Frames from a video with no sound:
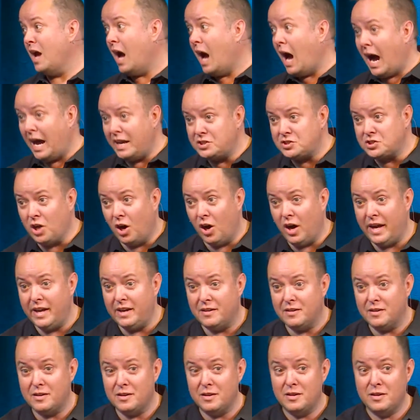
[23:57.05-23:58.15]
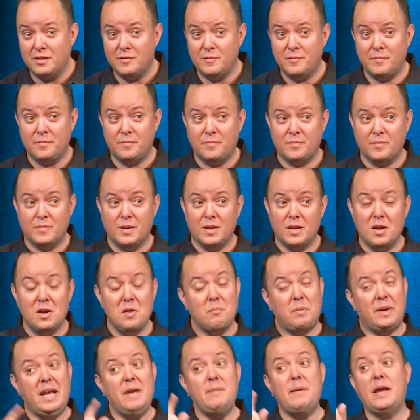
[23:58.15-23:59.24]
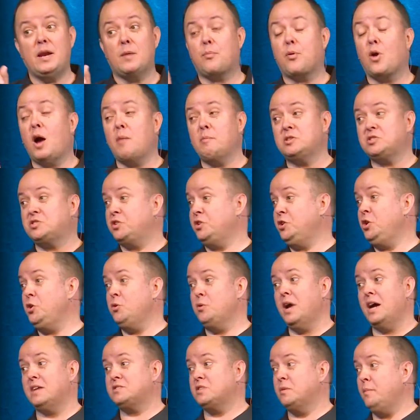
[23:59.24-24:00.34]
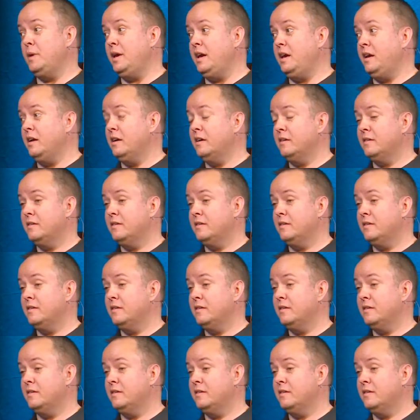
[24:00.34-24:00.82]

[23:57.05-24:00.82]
I saw it, but he made a promise to you, not to me,